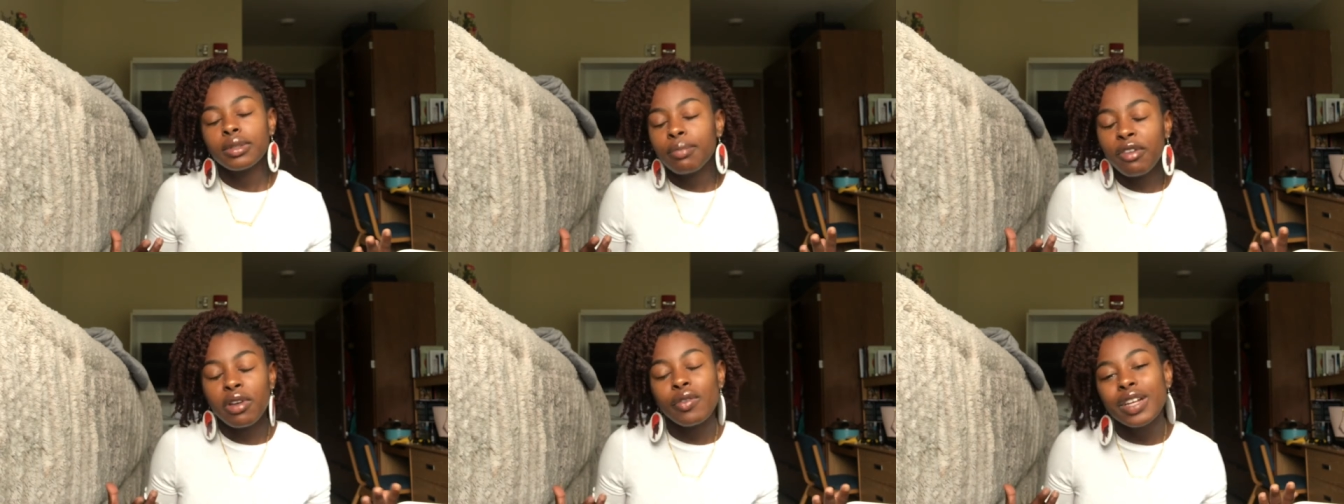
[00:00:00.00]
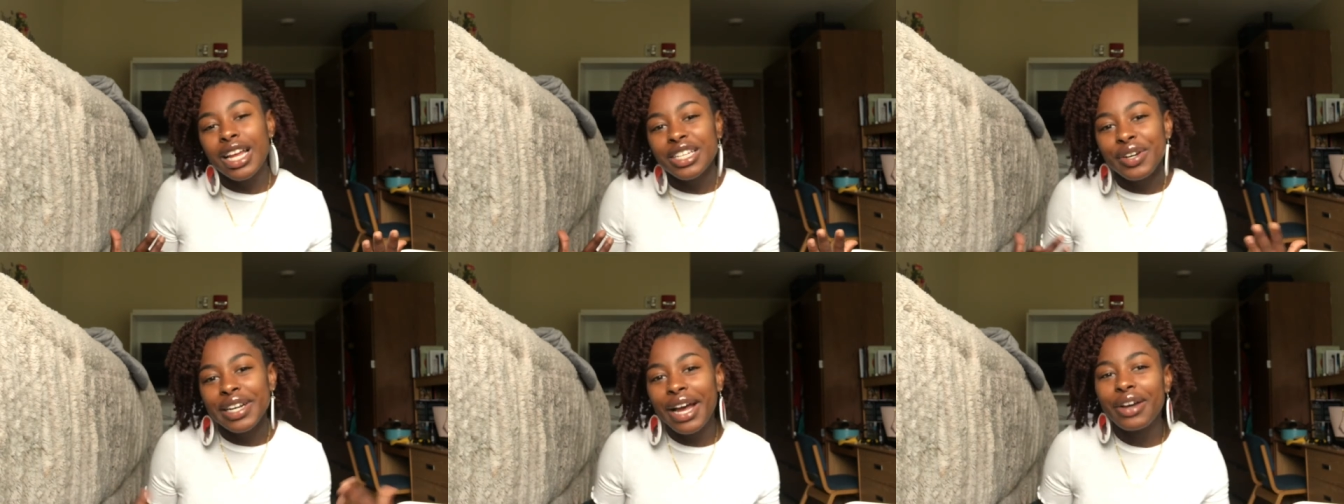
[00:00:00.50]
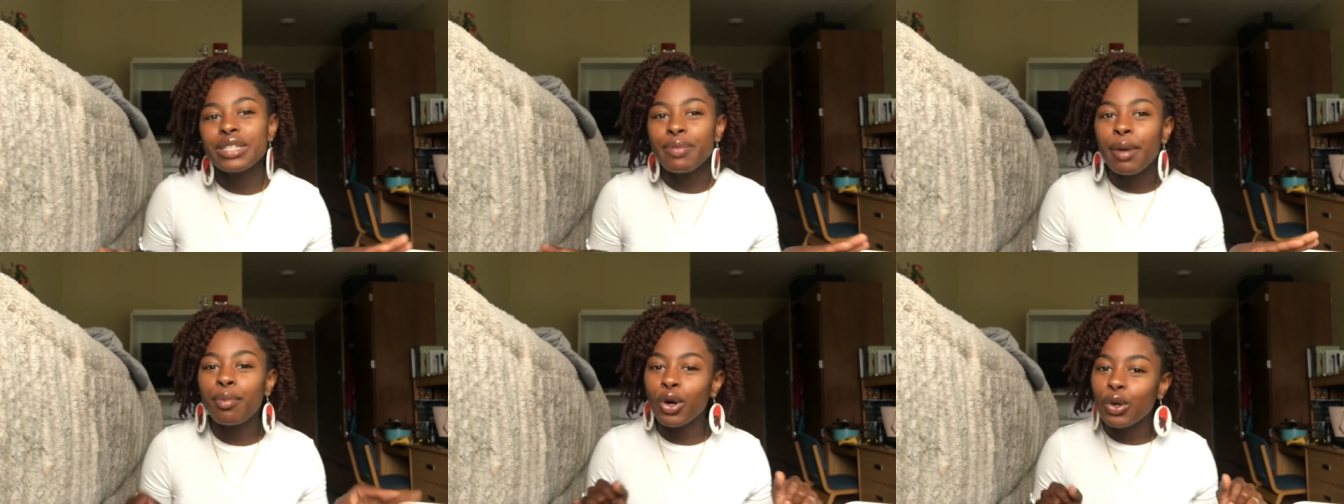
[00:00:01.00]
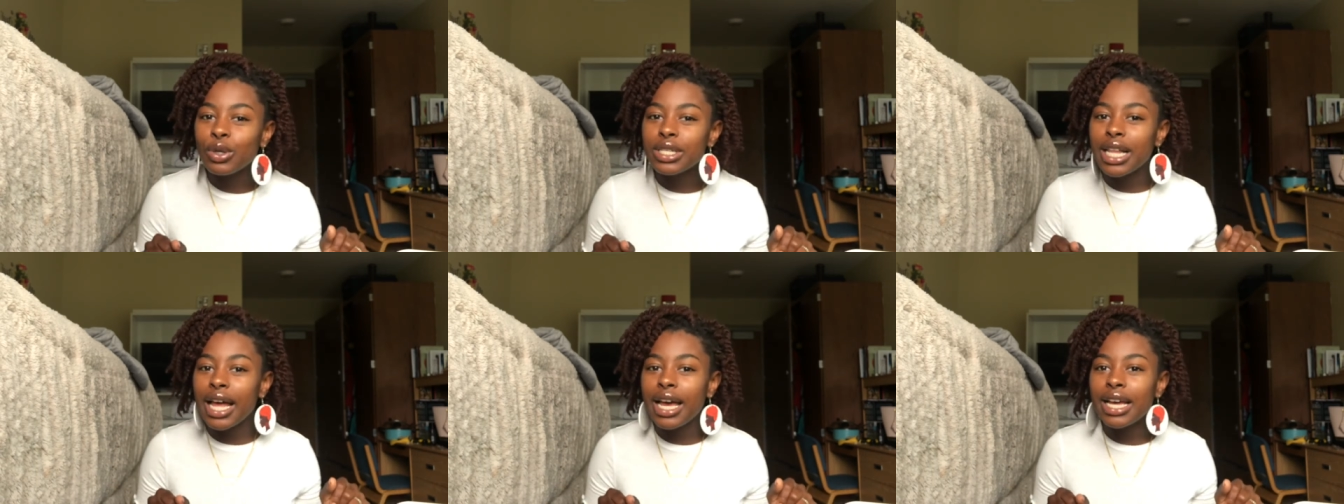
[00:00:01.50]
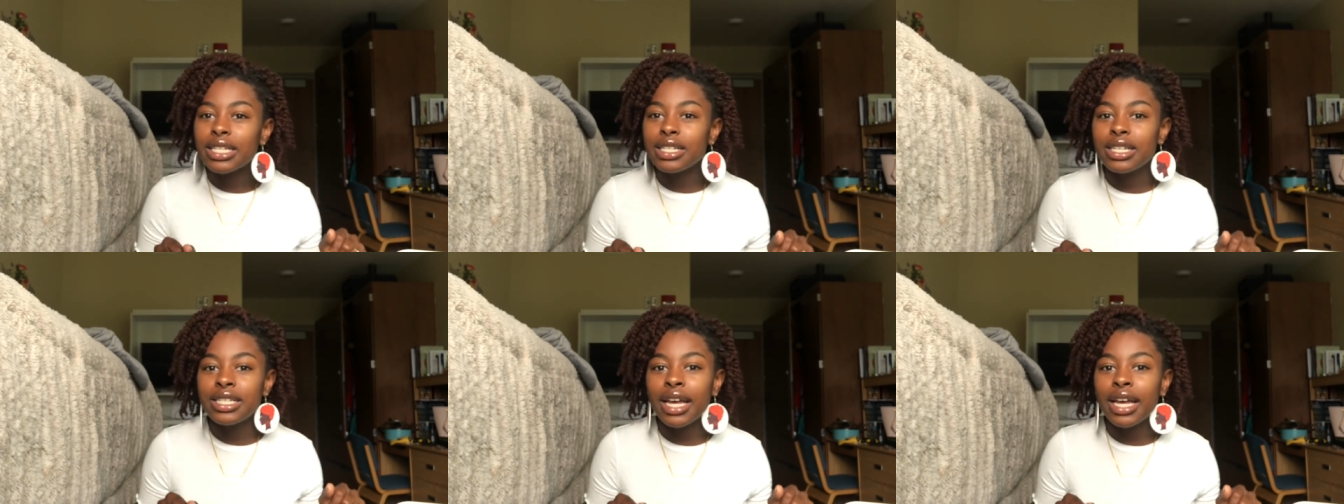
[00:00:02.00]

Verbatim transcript: my favorite class right now is my prose class because